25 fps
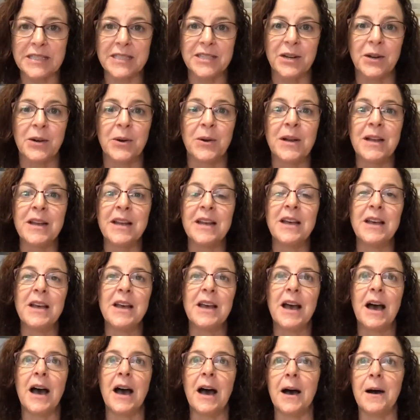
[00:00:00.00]
So,
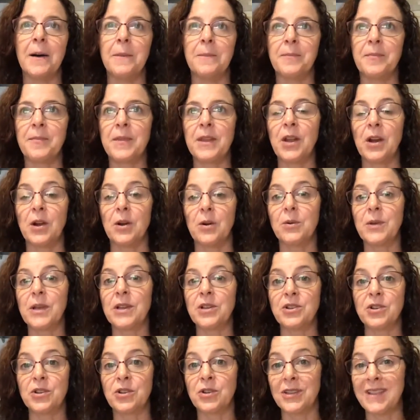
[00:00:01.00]

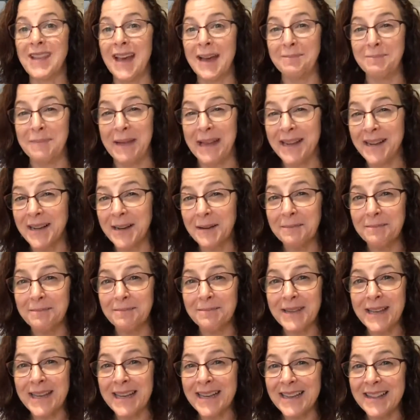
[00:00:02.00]
could that makeup
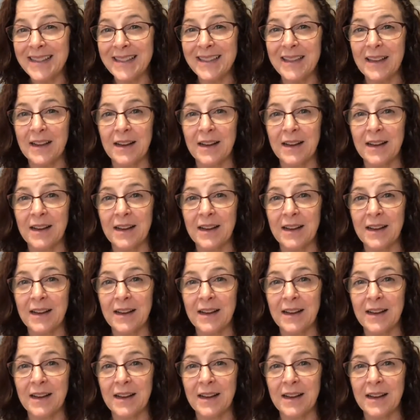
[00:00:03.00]
kit,